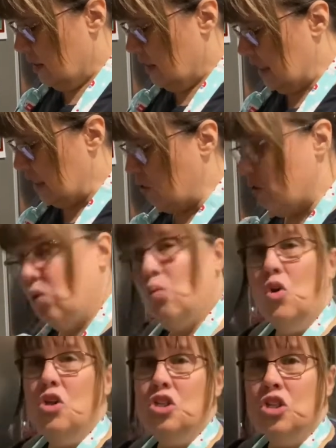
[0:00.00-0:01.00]
And you don't
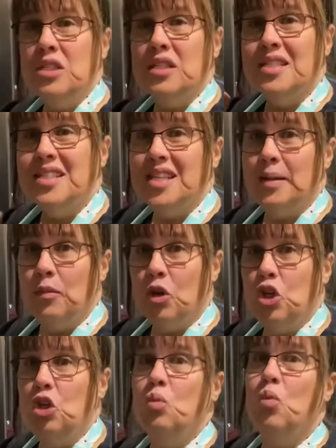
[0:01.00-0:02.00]
want just a simmer.
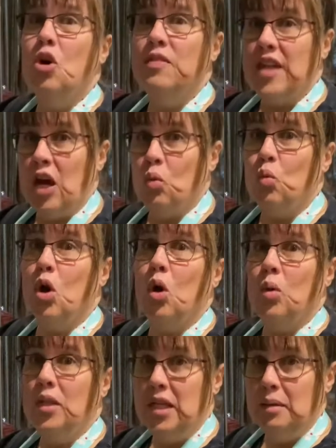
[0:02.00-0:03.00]
You want that
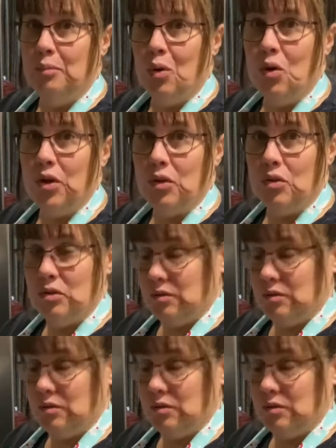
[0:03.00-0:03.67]
rolling boil.